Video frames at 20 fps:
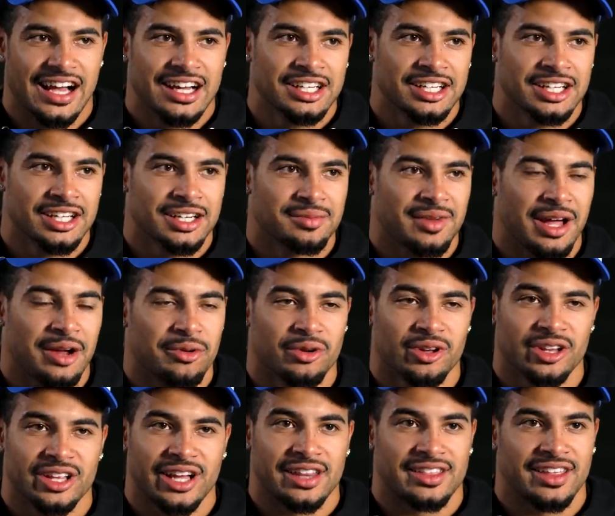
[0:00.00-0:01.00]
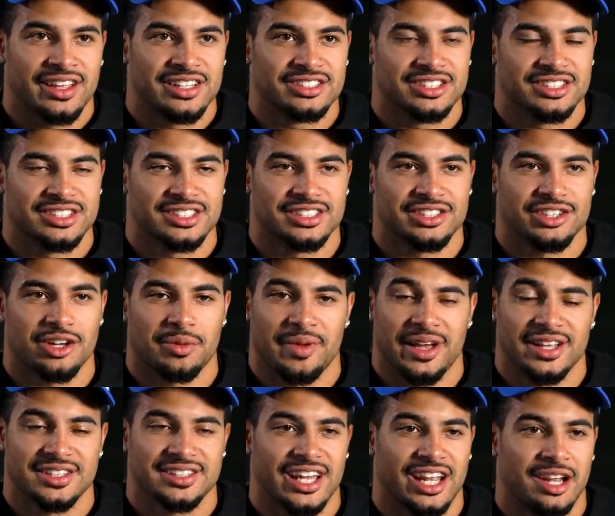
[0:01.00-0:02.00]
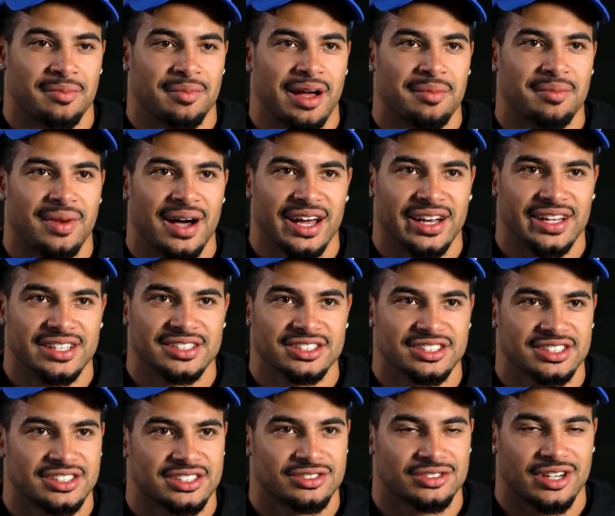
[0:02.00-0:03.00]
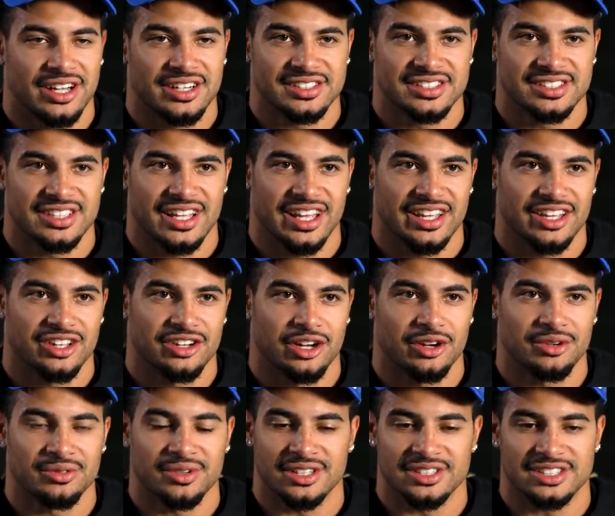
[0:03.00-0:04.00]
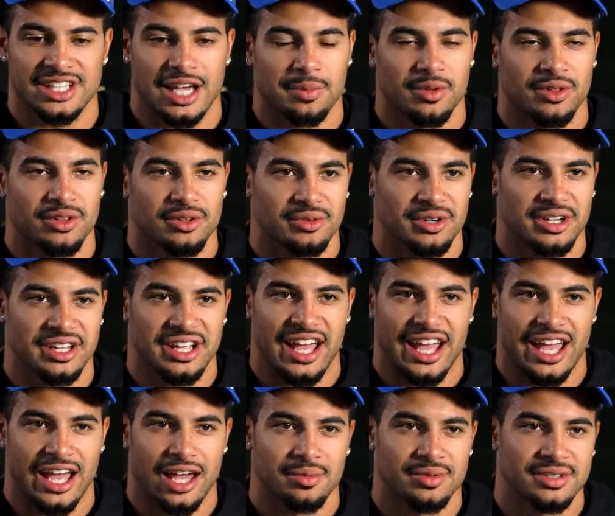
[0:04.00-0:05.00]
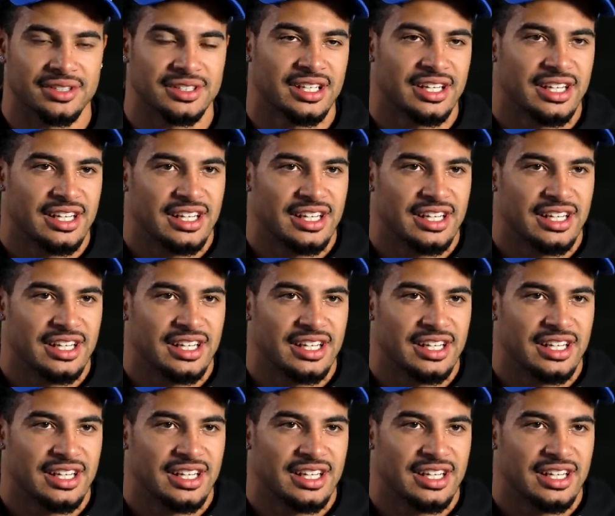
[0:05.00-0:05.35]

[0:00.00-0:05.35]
Um, not really. I think just, you know, maintaining my body, just trying to stay, you know, on top of the rehab and